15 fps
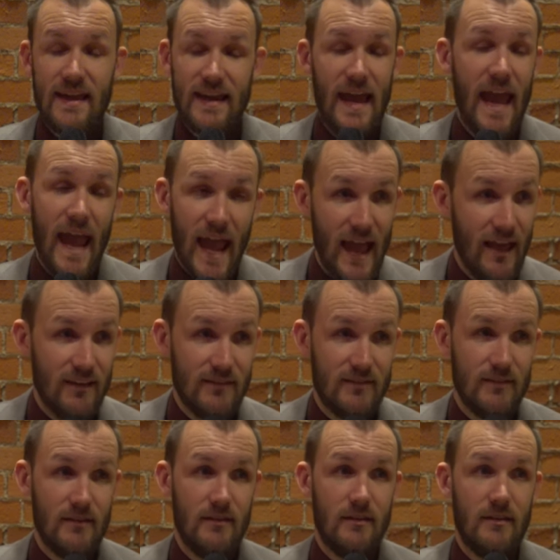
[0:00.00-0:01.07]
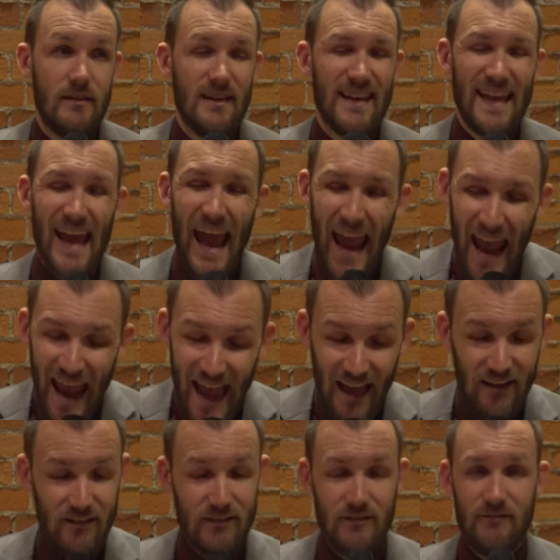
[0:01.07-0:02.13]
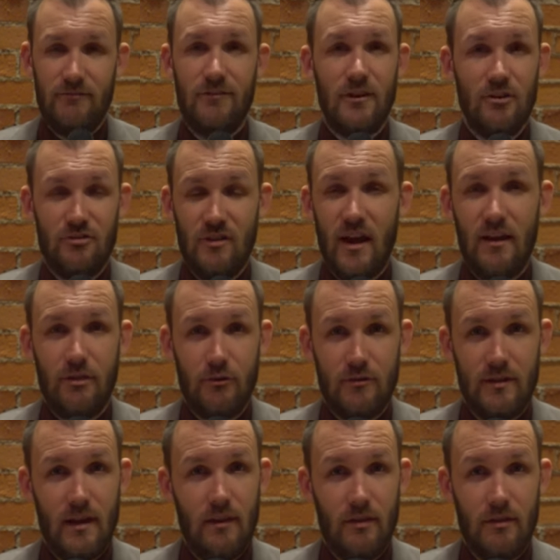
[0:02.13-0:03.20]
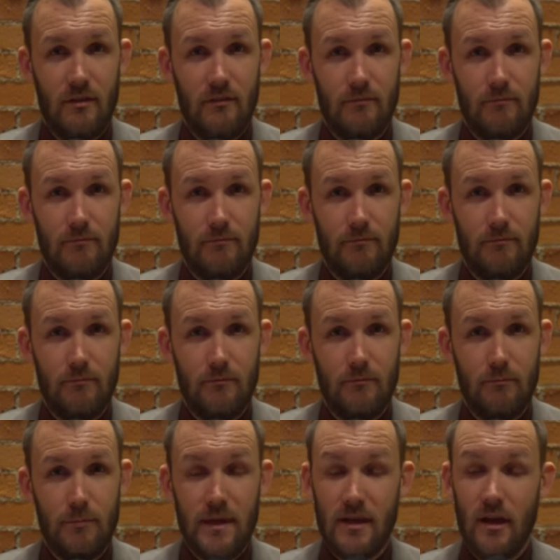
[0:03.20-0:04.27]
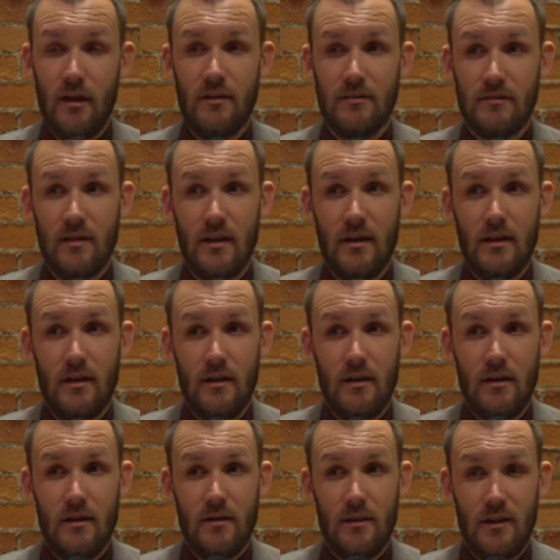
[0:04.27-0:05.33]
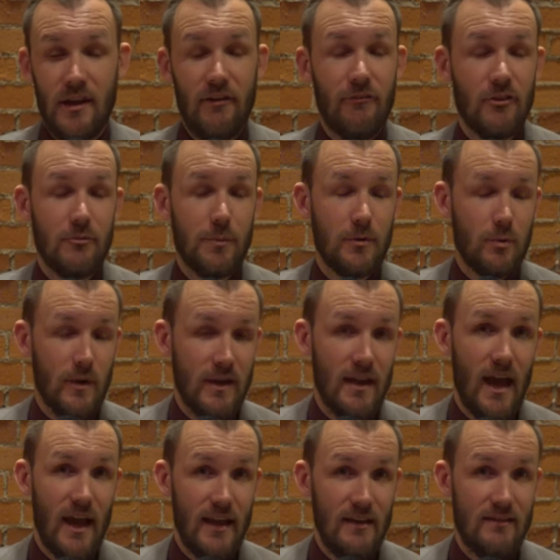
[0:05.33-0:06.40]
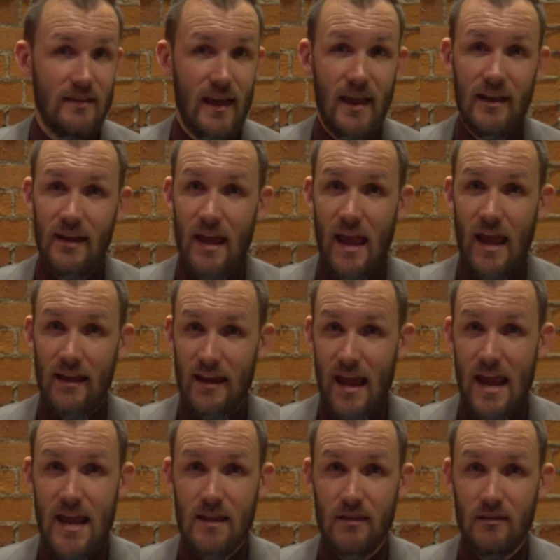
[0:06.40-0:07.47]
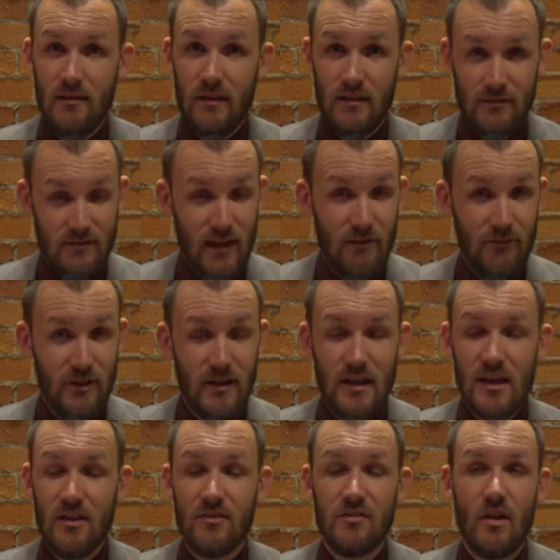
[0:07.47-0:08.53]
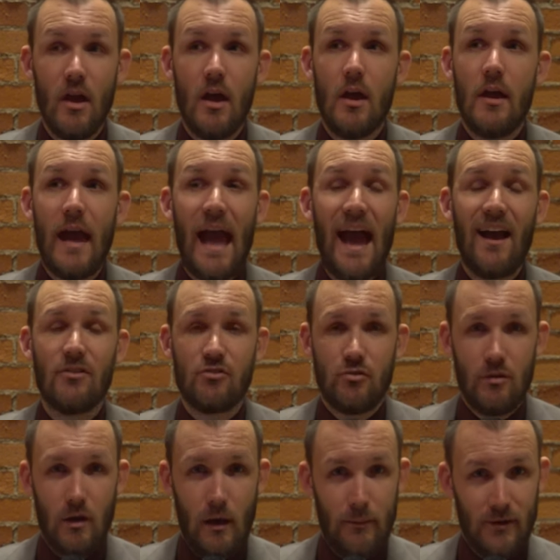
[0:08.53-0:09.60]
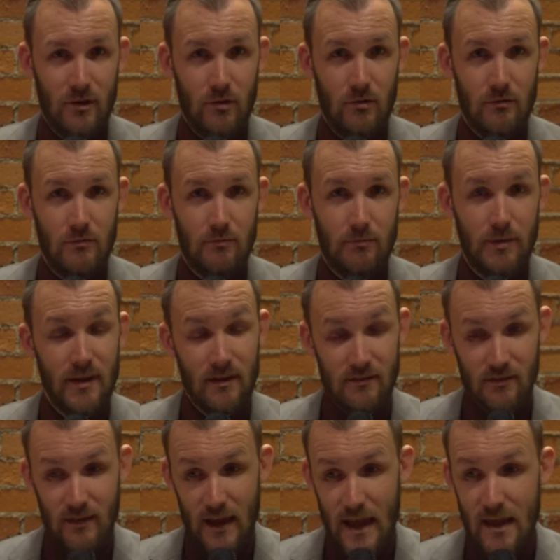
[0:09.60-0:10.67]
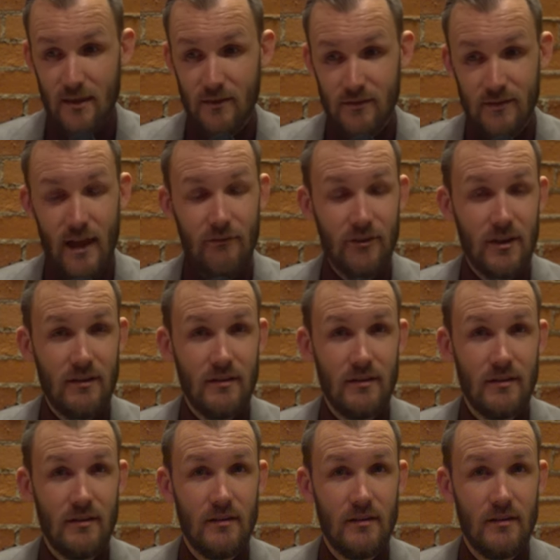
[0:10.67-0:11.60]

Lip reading: can't finish 9th or 10th because the difference between 9 and 10 and 8 and 7 is astronomical. Because 8 and 7,